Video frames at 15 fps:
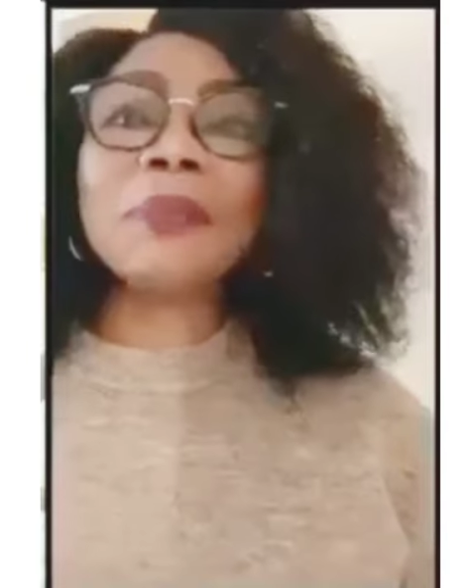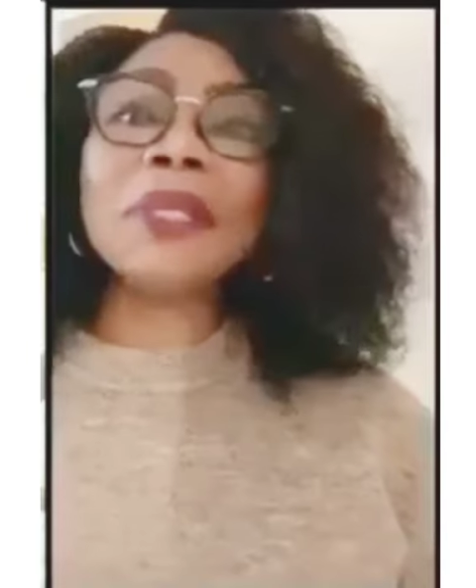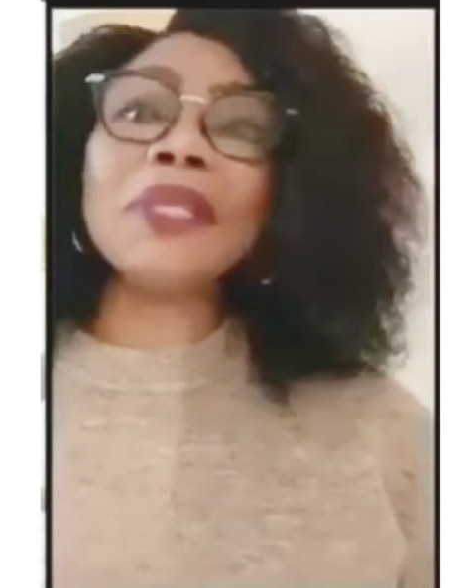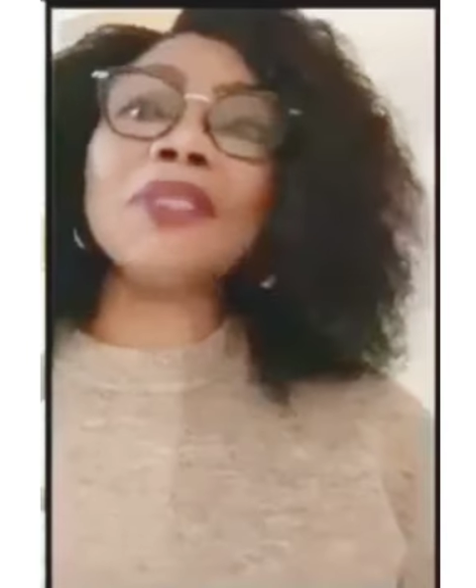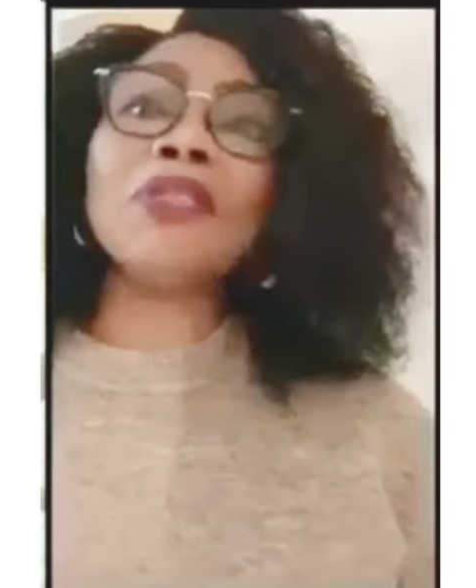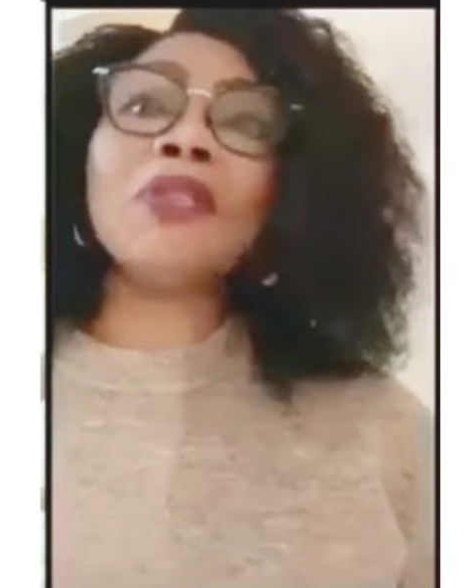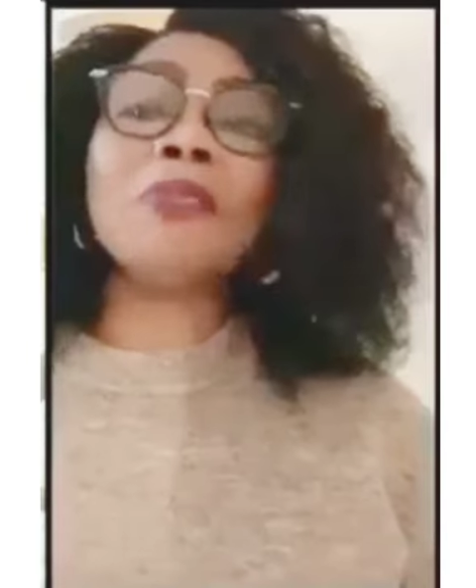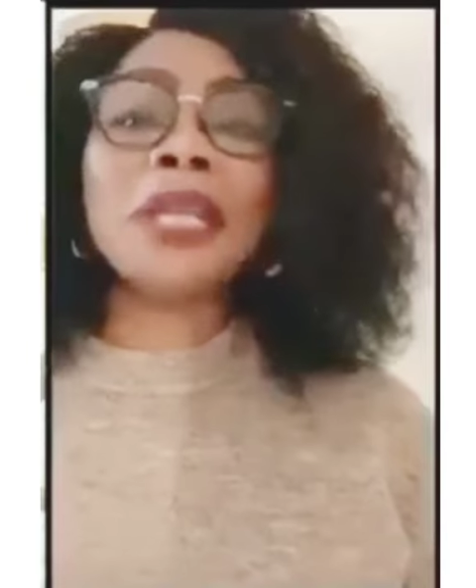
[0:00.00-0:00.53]

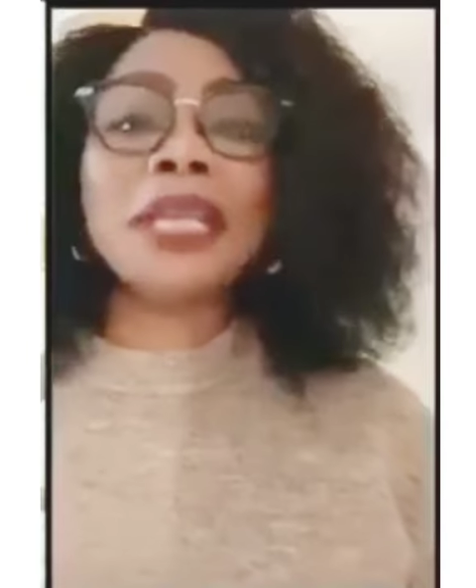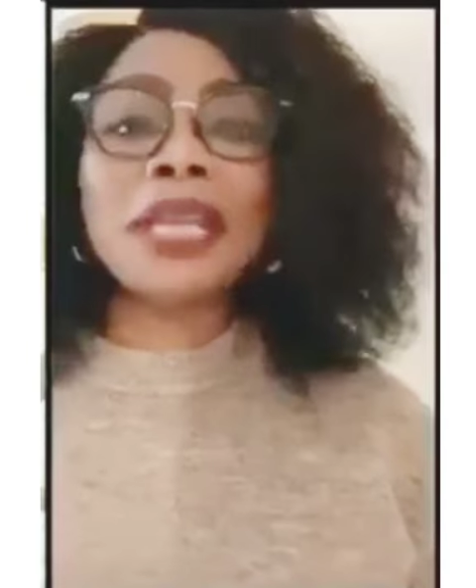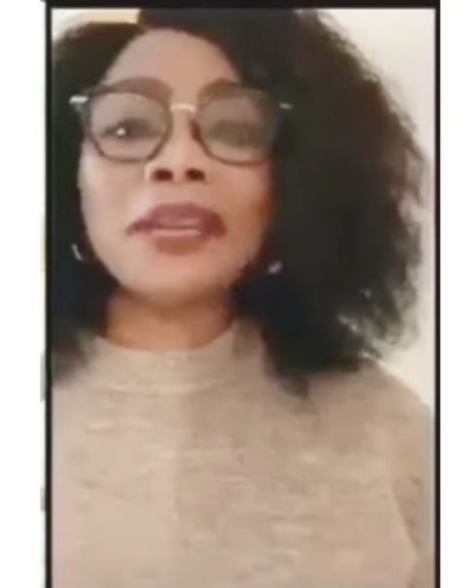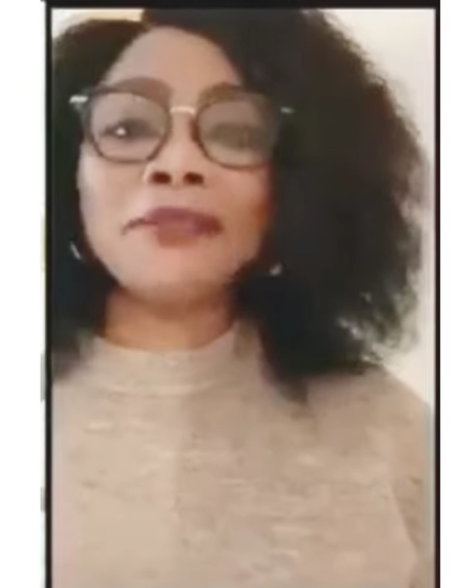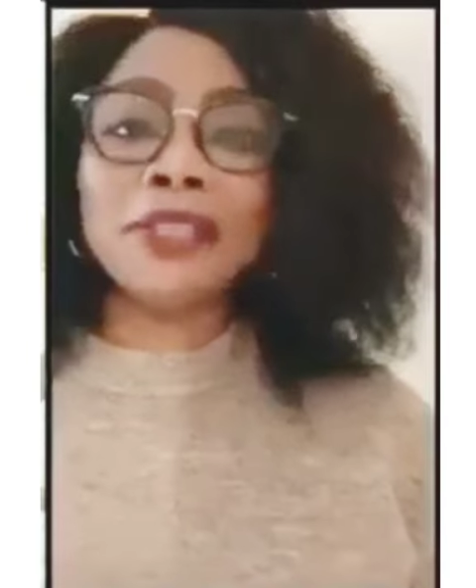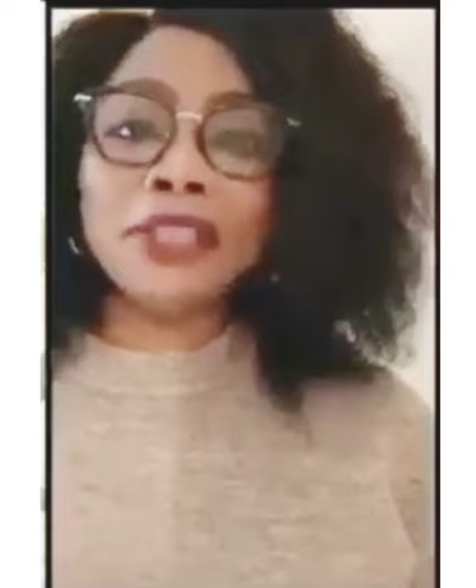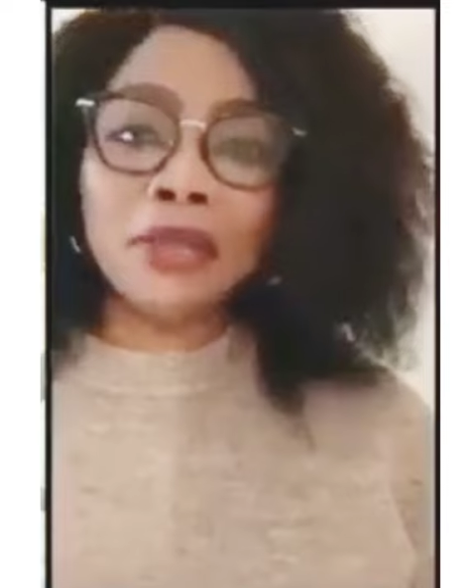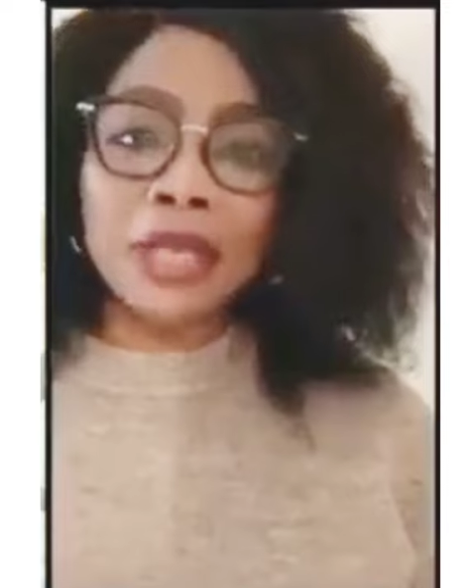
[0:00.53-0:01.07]
please don't play
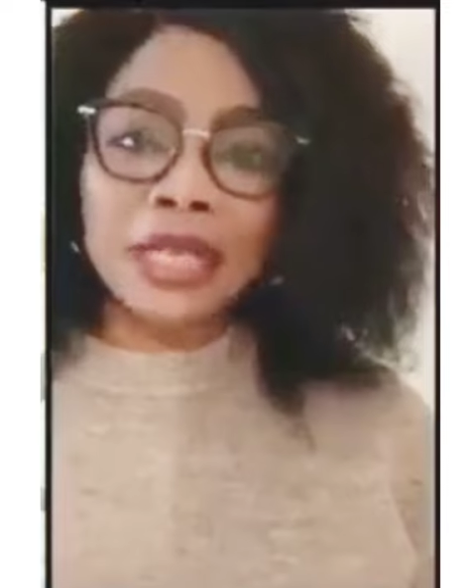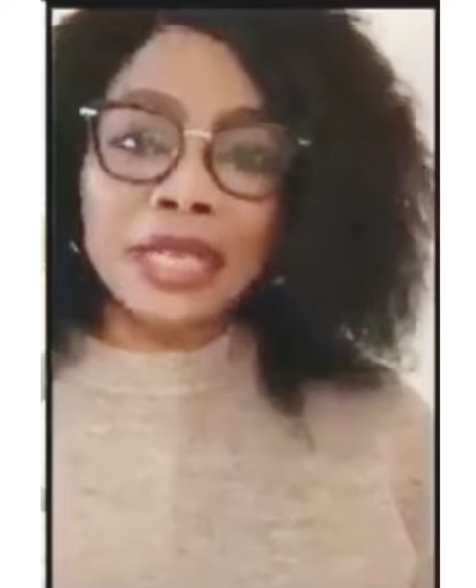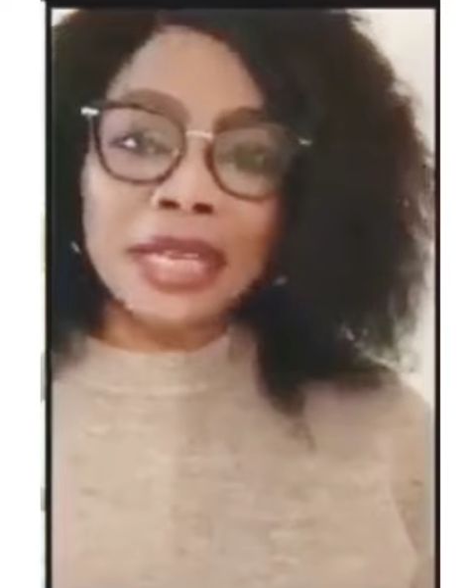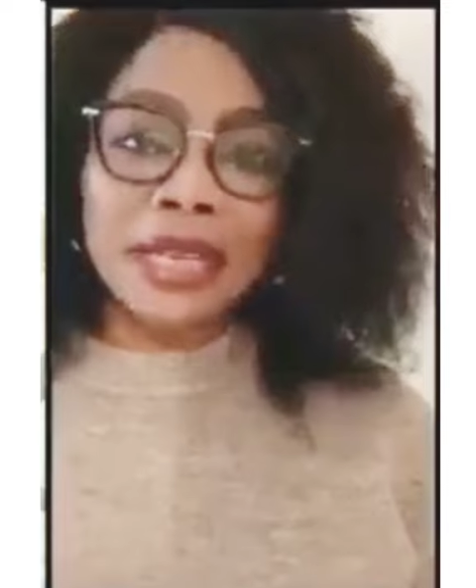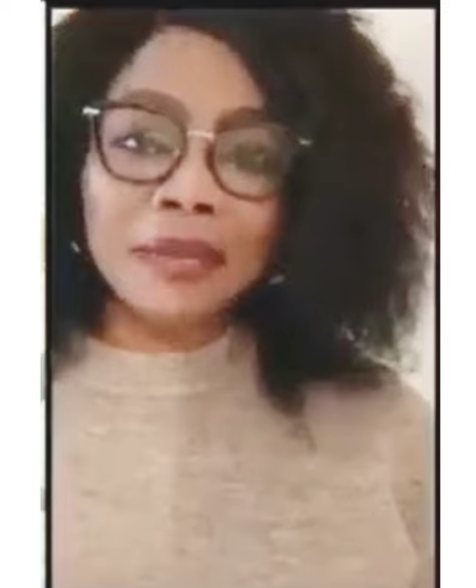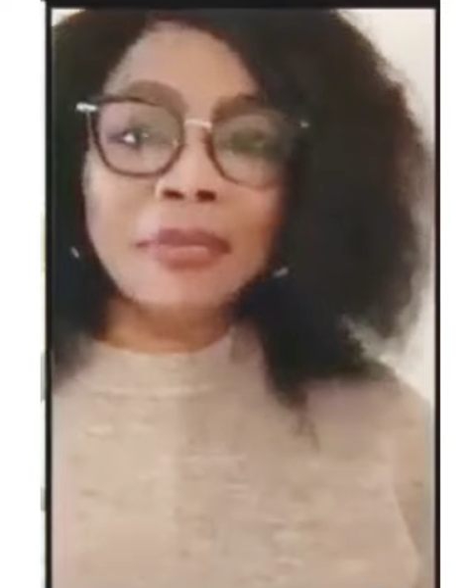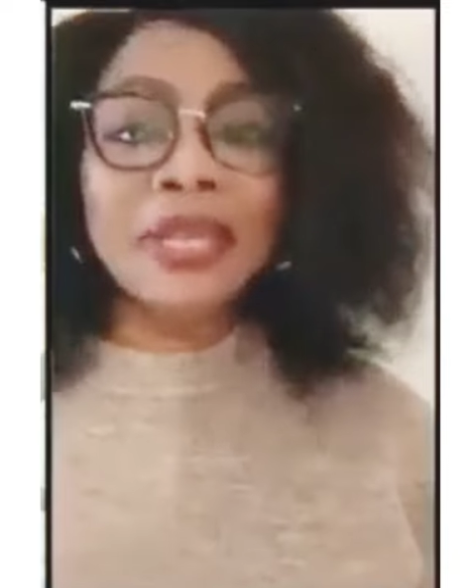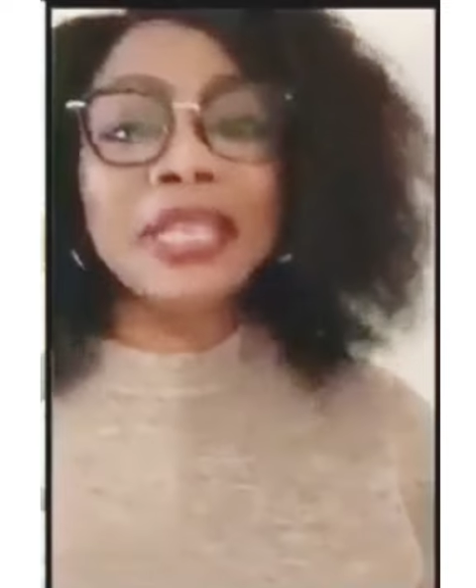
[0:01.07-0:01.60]
that video
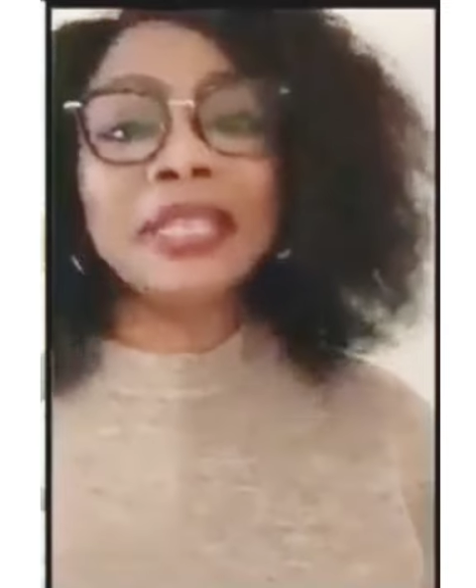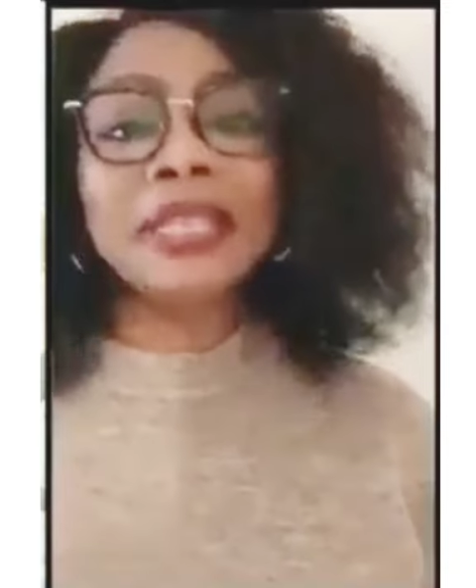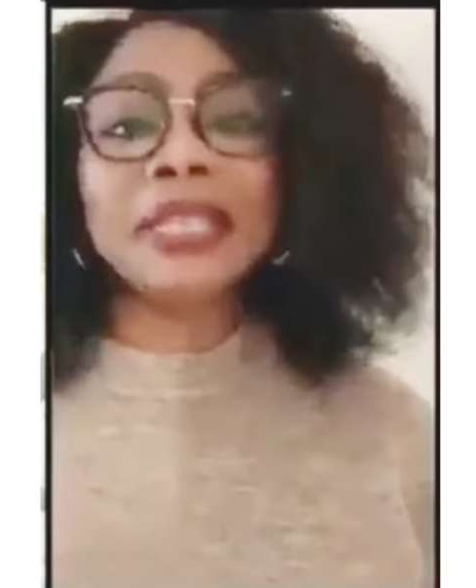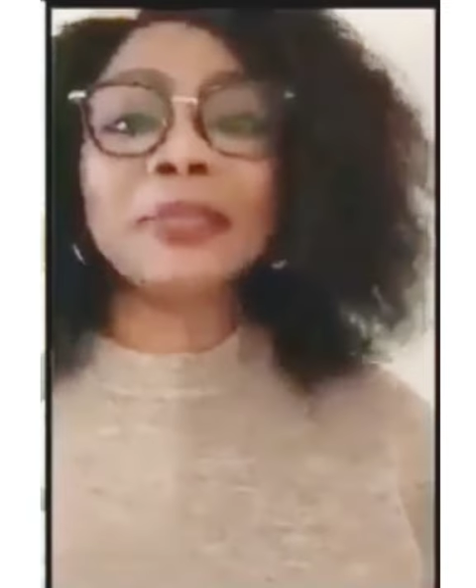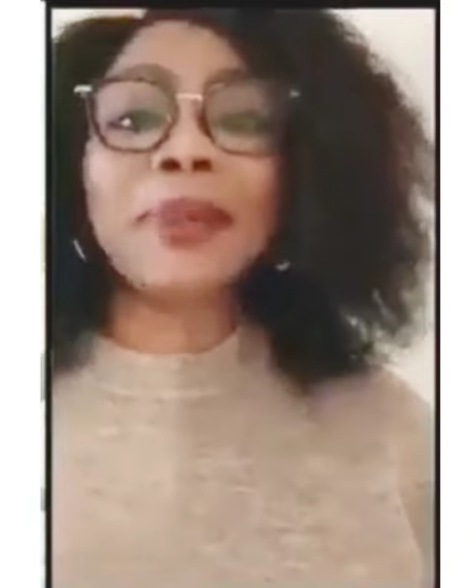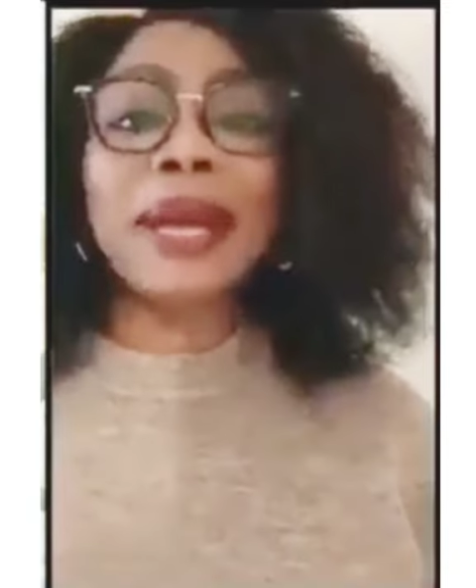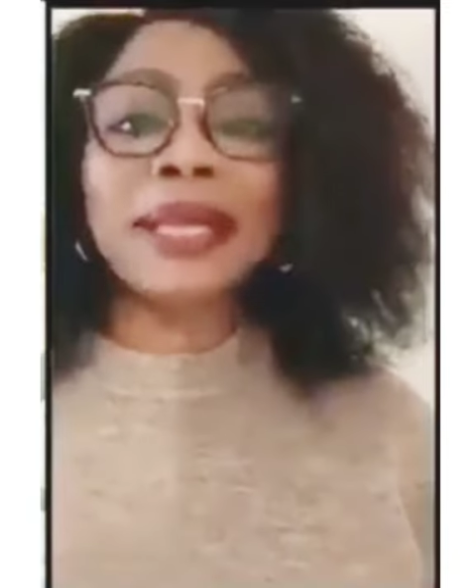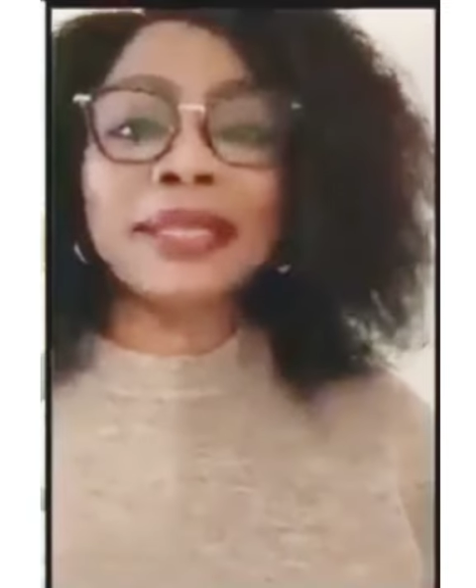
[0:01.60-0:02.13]
again. Please,
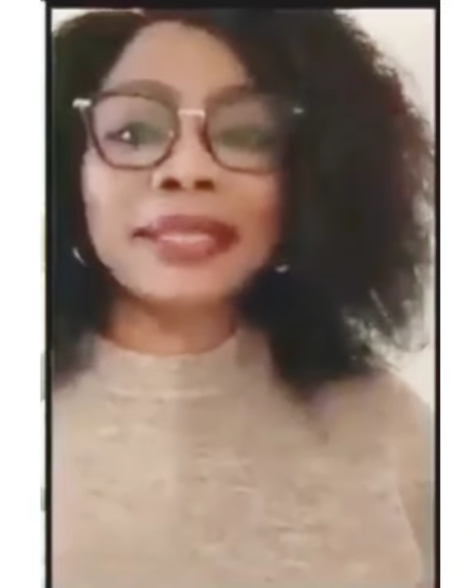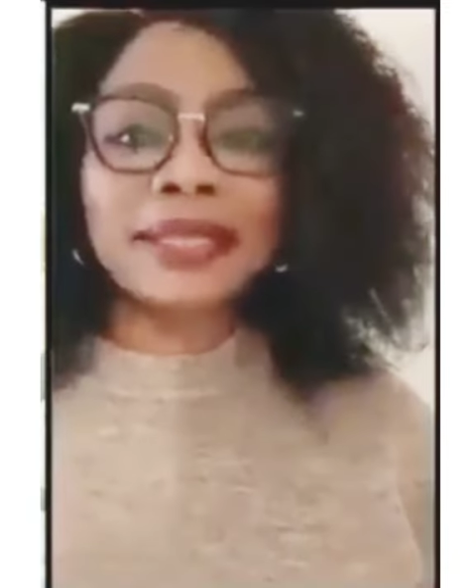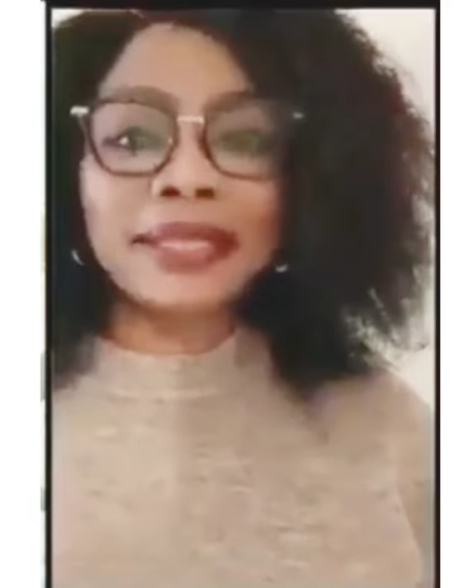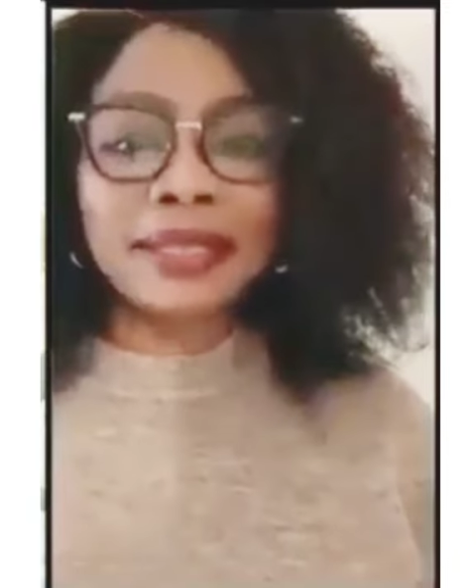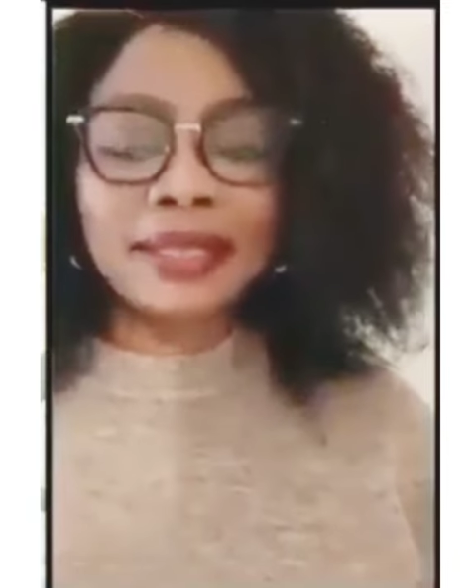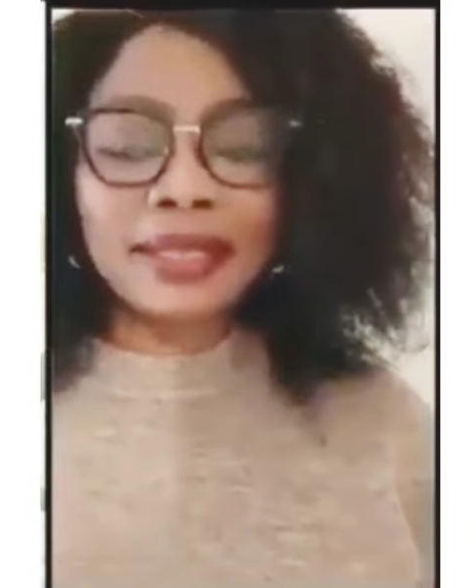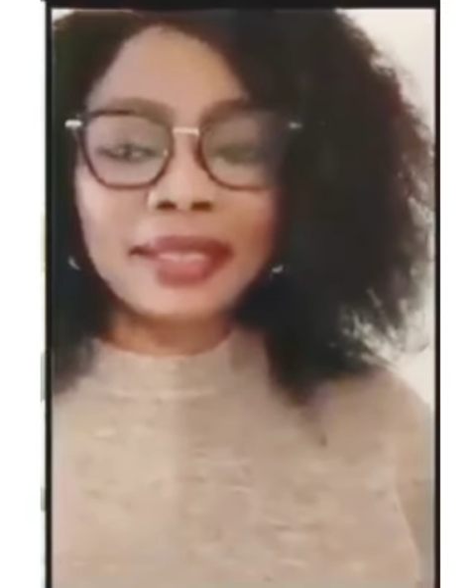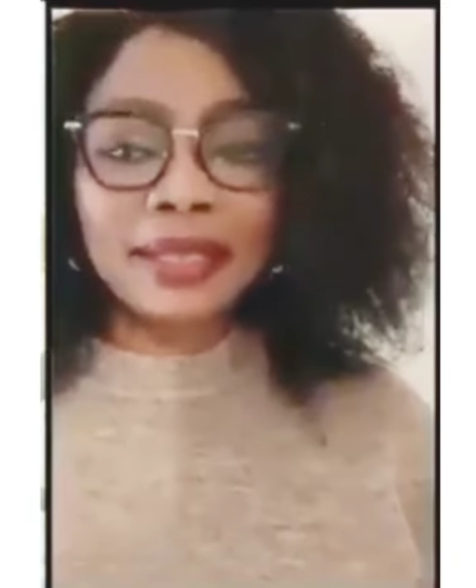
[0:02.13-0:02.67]
it's past.